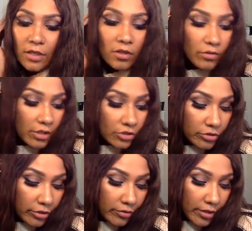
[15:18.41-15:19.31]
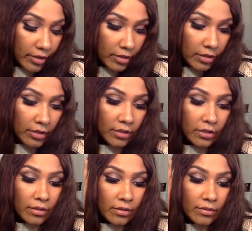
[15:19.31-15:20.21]
"Oh, did you know that
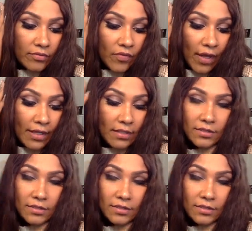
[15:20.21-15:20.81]
science?"